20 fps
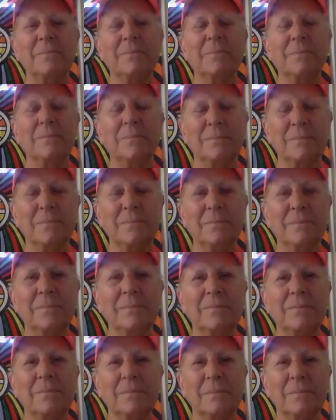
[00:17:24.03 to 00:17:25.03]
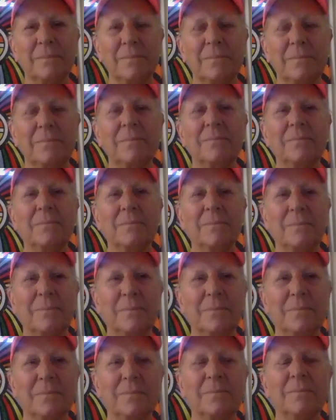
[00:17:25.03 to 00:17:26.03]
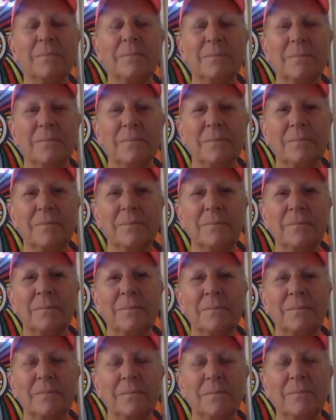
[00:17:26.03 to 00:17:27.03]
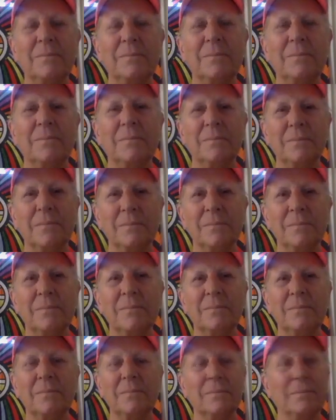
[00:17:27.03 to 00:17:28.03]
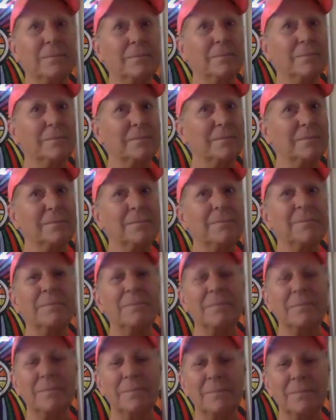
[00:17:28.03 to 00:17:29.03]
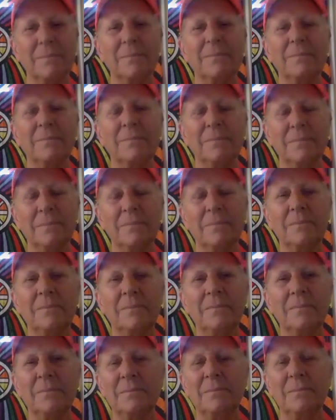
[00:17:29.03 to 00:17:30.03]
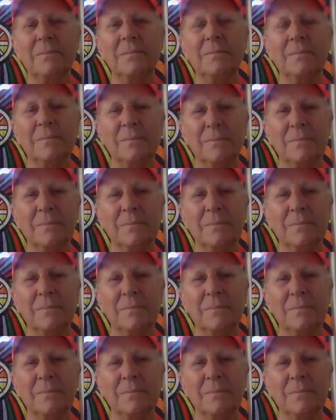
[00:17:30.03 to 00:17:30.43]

(not speaking)